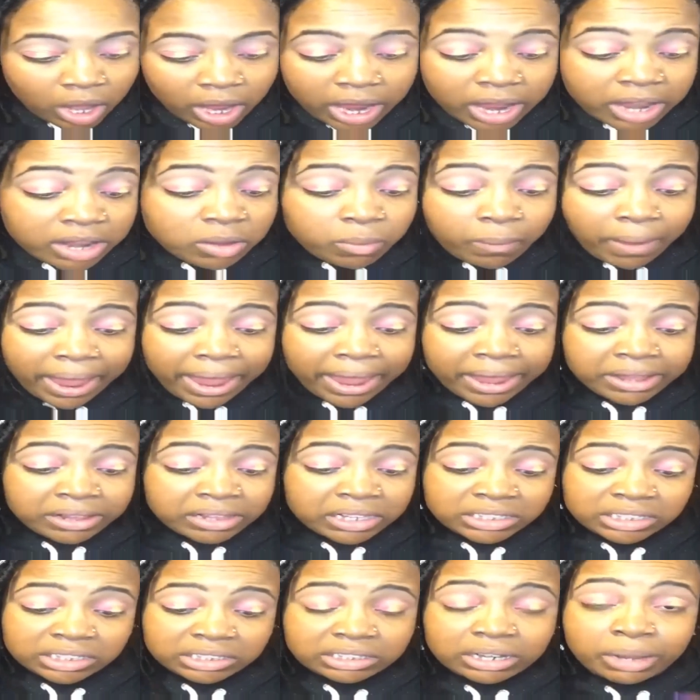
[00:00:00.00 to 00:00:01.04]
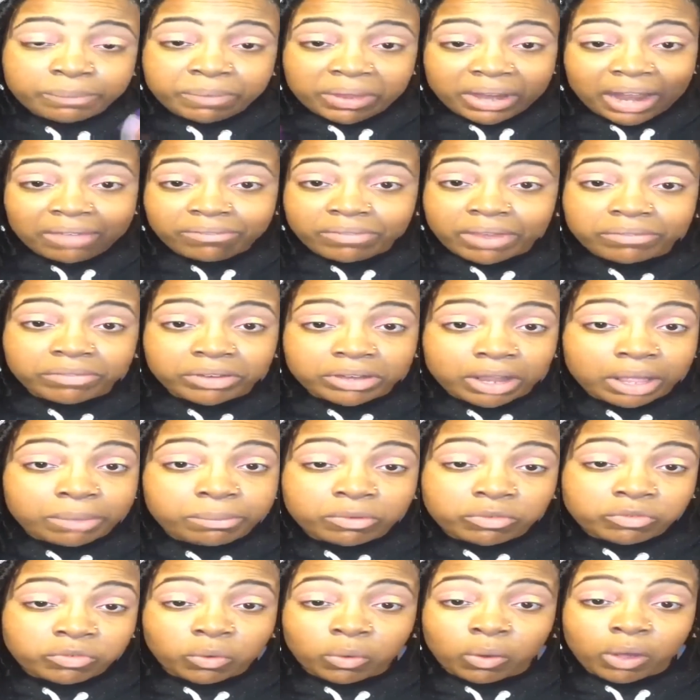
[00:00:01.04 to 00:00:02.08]
Anyway, this is something I've never done
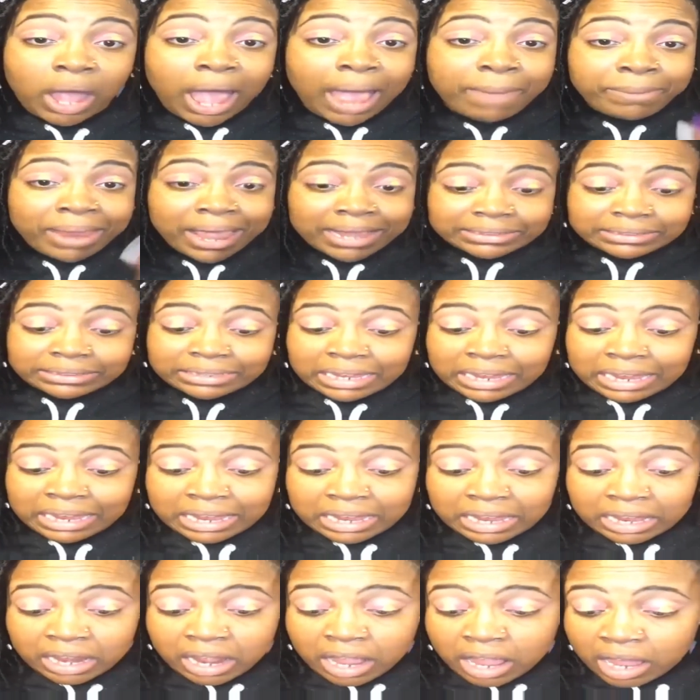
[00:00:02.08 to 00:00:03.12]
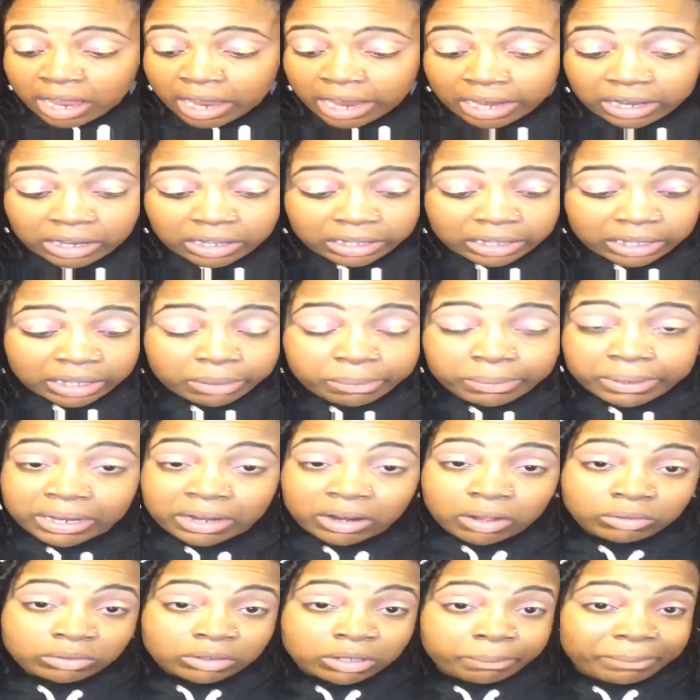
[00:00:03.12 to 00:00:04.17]
before. I'm not saying it look good, but it
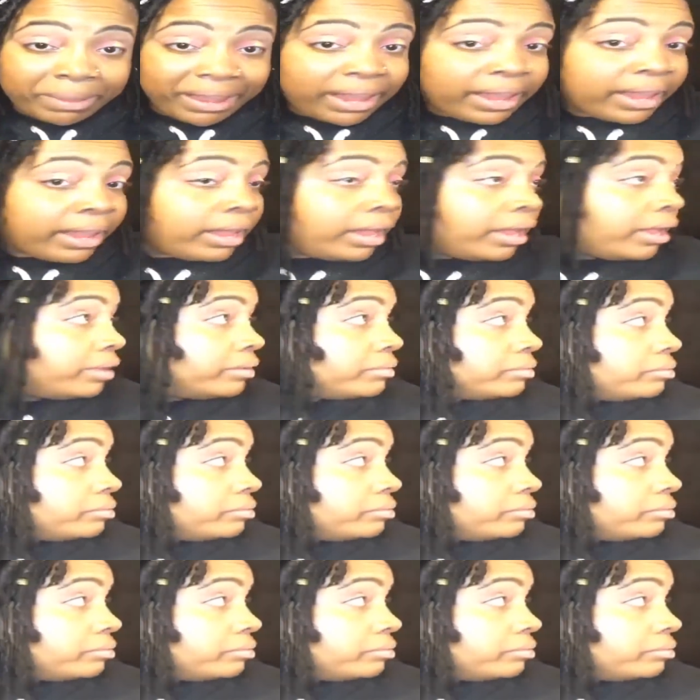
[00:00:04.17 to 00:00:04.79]
don't look bad.